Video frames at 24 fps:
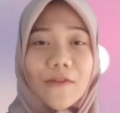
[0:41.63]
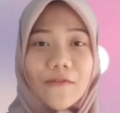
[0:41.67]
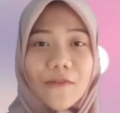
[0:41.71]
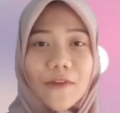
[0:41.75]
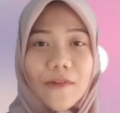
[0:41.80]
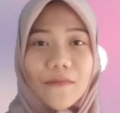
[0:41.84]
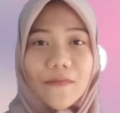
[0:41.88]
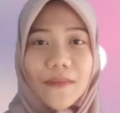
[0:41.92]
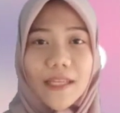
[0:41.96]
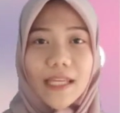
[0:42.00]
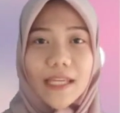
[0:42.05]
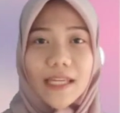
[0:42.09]

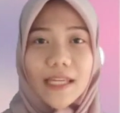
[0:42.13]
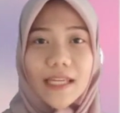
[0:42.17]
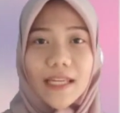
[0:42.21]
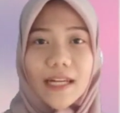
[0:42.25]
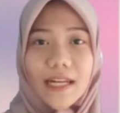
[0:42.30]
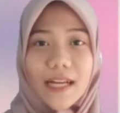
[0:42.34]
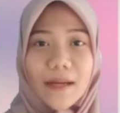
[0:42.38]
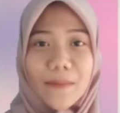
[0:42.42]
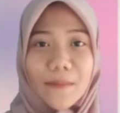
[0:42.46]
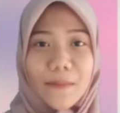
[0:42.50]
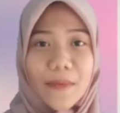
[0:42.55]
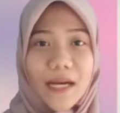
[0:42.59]
50
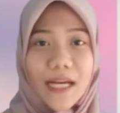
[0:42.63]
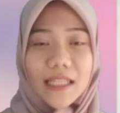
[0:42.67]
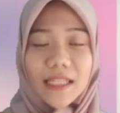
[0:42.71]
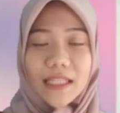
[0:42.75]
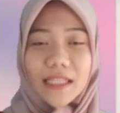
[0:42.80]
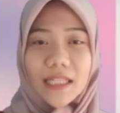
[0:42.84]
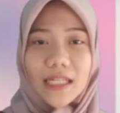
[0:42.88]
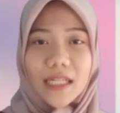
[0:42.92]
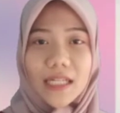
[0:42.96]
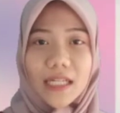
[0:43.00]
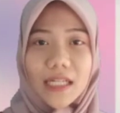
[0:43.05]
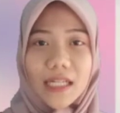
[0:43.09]
gram
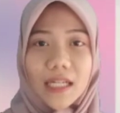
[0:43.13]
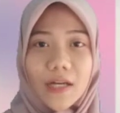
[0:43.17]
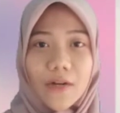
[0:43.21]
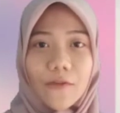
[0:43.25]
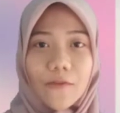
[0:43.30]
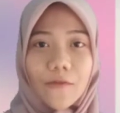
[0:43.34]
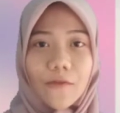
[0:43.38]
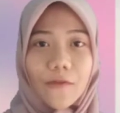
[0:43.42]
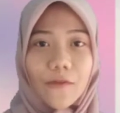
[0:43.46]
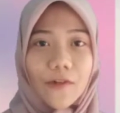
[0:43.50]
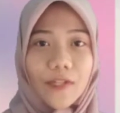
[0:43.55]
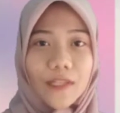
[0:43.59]
butter,
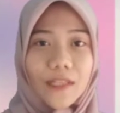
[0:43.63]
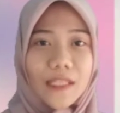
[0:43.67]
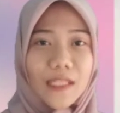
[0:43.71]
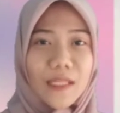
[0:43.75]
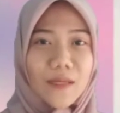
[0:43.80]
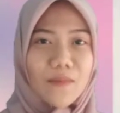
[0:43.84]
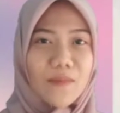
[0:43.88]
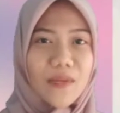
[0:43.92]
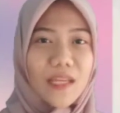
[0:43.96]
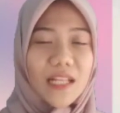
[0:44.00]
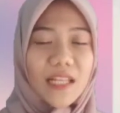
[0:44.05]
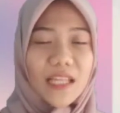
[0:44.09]

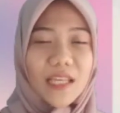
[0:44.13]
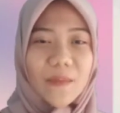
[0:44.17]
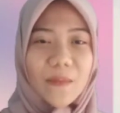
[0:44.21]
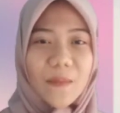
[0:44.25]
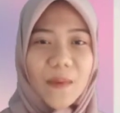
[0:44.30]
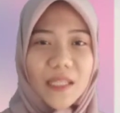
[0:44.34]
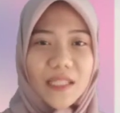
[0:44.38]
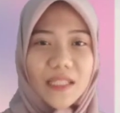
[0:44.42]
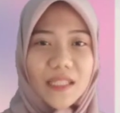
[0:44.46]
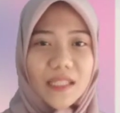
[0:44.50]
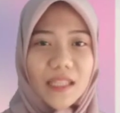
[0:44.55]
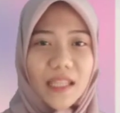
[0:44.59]
40 ml
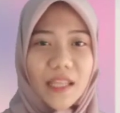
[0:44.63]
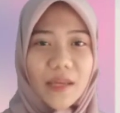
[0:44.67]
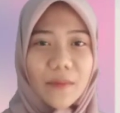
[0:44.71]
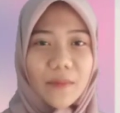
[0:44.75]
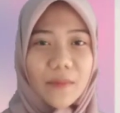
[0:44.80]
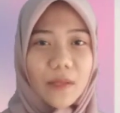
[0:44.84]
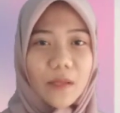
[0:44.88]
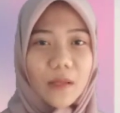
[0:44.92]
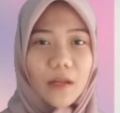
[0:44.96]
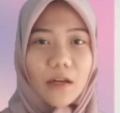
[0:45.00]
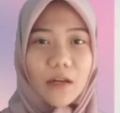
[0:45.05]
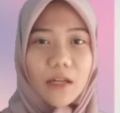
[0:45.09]

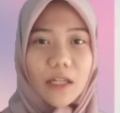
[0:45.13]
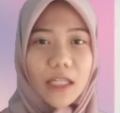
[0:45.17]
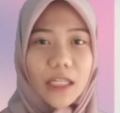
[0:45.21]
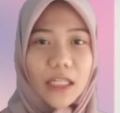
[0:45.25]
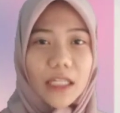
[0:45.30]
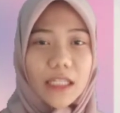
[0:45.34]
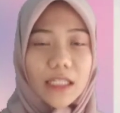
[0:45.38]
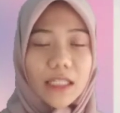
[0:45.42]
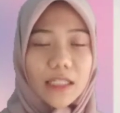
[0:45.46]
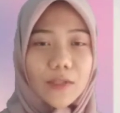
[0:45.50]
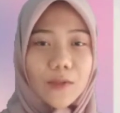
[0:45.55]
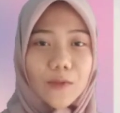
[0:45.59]
vegetable
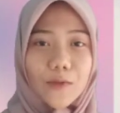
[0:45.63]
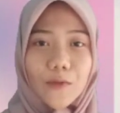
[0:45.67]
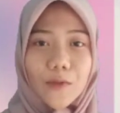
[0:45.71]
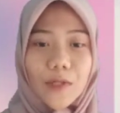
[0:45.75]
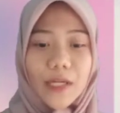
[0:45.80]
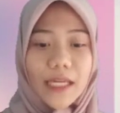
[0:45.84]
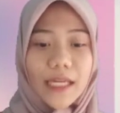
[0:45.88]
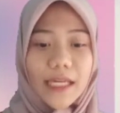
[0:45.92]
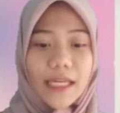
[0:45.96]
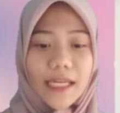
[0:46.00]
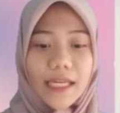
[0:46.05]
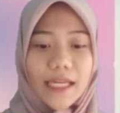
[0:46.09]
oil, 2
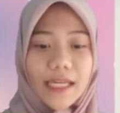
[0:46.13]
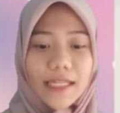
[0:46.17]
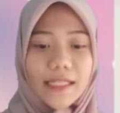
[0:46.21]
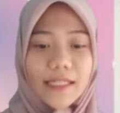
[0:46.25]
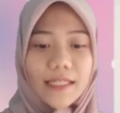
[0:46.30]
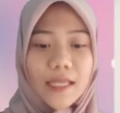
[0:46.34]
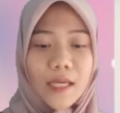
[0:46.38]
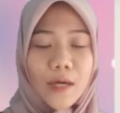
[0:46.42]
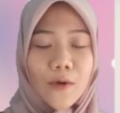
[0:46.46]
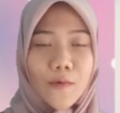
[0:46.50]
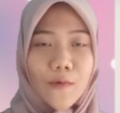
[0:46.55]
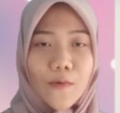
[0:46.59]
eggs,
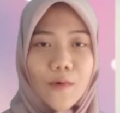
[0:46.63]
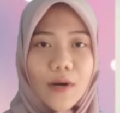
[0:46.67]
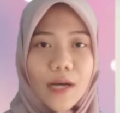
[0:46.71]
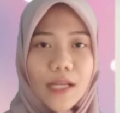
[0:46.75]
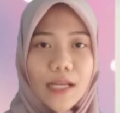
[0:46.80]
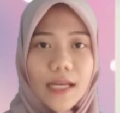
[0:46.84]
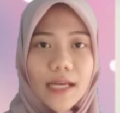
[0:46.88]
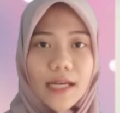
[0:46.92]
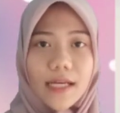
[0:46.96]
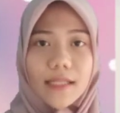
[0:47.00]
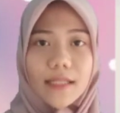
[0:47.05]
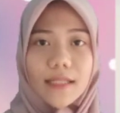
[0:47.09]

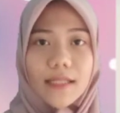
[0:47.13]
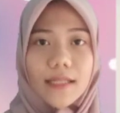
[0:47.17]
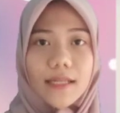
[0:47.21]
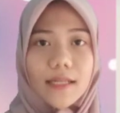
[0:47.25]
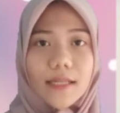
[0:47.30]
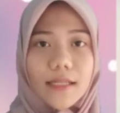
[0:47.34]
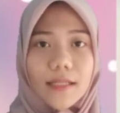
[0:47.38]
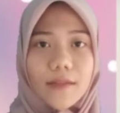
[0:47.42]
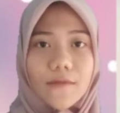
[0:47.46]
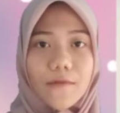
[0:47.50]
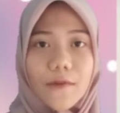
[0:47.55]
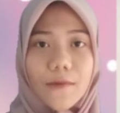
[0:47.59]

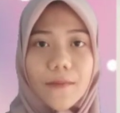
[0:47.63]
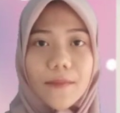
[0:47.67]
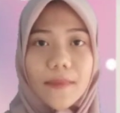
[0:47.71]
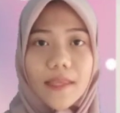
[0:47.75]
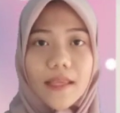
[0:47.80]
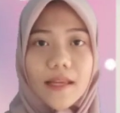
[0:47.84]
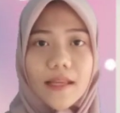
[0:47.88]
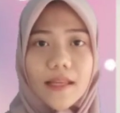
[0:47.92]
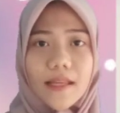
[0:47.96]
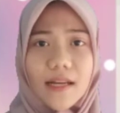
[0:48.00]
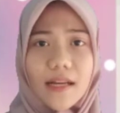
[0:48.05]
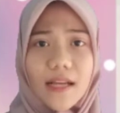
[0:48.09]

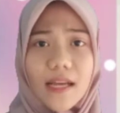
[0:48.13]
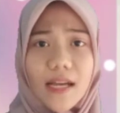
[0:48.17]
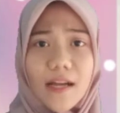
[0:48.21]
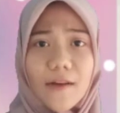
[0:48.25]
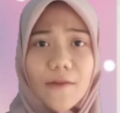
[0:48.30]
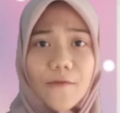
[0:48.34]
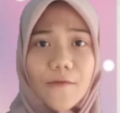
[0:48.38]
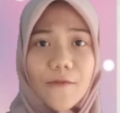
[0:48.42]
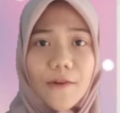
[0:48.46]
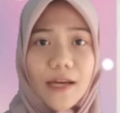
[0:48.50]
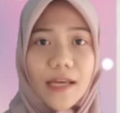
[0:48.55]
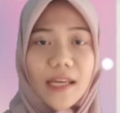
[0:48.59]
115 gram
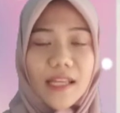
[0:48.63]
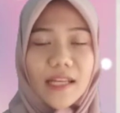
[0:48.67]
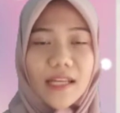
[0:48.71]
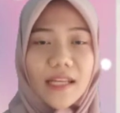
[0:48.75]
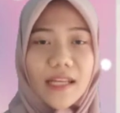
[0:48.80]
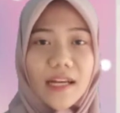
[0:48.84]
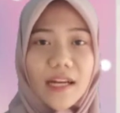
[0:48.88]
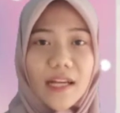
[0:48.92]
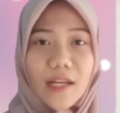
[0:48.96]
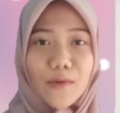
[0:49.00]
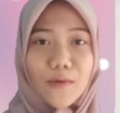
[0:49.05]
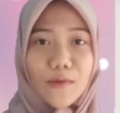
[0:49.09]
fine
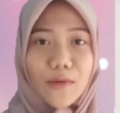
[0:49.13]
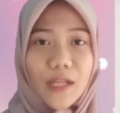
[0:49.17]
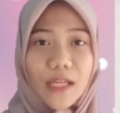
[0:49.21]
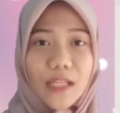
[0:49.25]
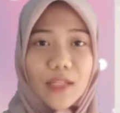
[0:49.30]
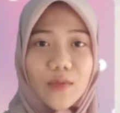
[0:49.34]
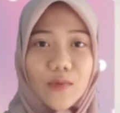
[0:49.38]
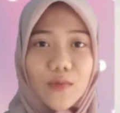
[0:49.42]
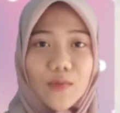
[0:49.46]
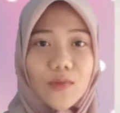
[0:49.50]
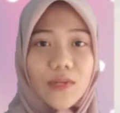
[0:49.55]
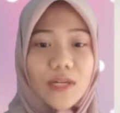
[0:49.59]

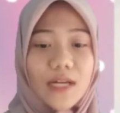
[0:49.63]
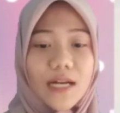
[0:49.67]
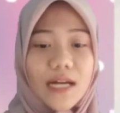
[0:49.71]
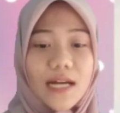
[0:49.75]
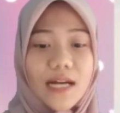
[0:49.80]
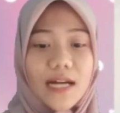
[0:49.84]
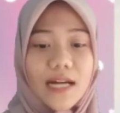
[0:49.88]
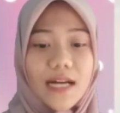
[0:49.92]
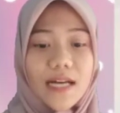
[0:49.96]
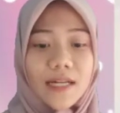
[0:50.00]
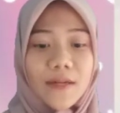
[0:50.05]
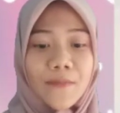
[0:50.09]
granulate
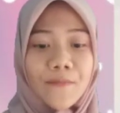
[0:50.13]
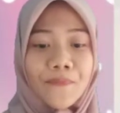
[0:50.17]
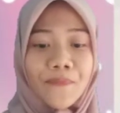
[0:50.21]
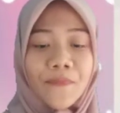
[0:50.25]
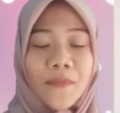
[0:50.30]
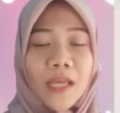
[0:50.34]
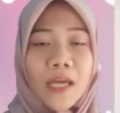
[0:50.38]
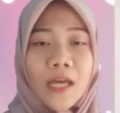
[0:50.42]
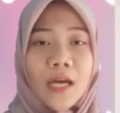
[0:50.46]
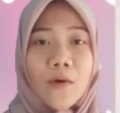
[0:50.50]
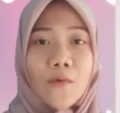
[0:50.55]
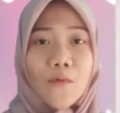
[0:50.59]
sugar,
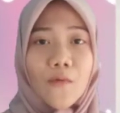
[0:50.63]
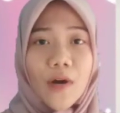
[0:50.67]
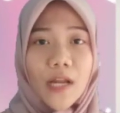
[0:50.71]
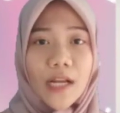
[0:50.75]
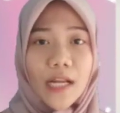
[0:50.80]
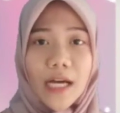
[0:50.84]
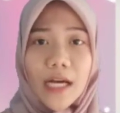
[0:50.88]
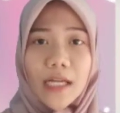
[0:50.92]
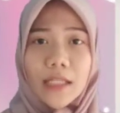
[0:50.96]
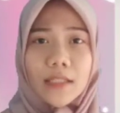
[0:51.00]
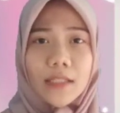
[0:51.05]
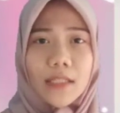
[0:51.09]

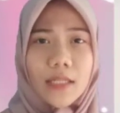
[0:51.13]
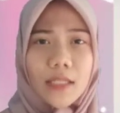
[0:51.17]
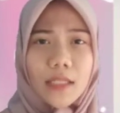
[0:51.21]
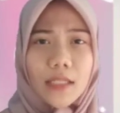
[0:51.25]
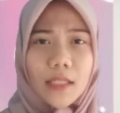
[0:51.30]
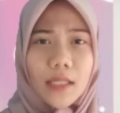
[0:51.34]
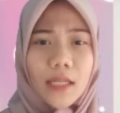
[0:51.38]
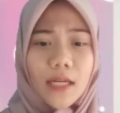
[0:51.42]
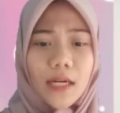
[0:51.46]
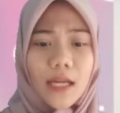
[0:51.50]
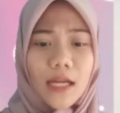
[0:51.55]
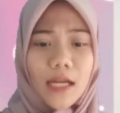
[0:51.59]
100
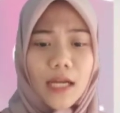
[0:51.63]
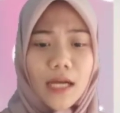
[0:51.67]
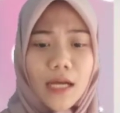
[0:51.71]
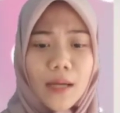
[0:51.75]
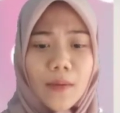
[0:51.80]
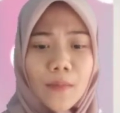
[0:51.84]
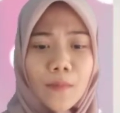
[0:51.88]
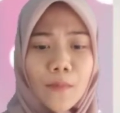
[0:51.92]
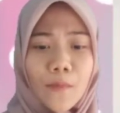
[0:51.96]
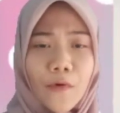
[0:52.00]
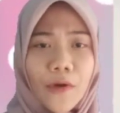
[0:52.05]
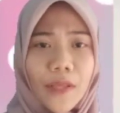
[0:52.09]

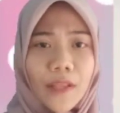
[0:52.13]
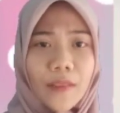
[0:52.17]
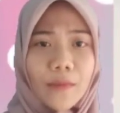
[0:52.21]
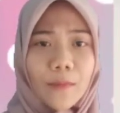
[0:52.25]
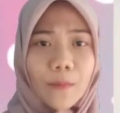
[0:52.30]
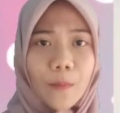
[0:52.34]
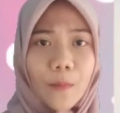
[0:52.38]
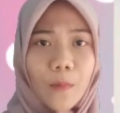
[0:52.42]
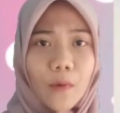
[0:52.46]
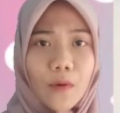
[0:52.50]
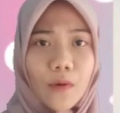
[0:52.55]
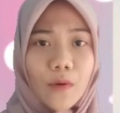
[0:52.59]
gram wet
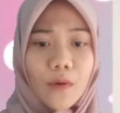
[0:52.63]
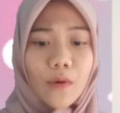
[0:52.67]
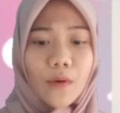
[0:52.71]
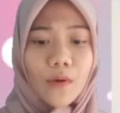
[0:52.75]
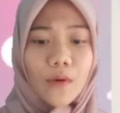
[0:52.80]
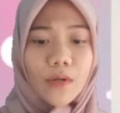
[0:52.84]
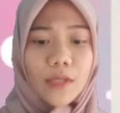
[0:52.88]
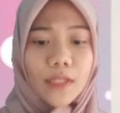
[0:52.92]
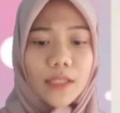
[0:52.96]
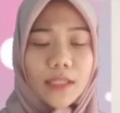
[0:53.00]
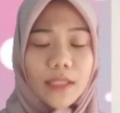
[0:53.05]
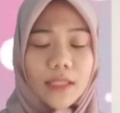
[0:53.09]

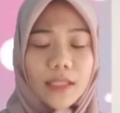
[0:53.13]
flour,